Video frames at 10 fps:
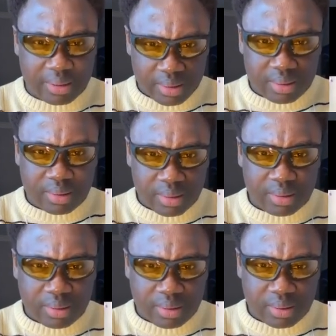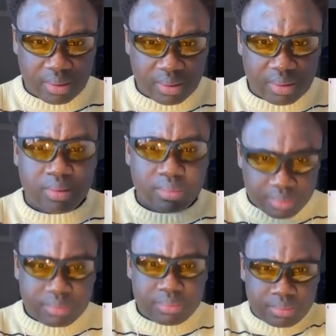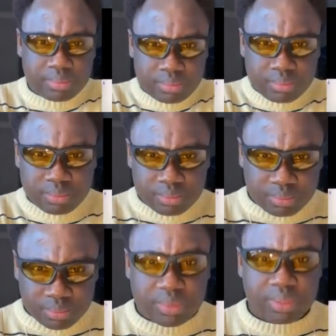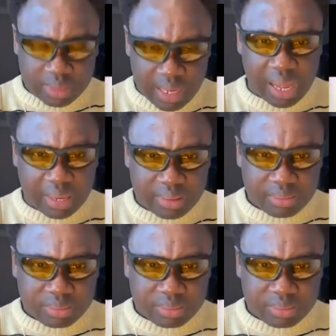Situation where there, I am not holding. In yeah. fact,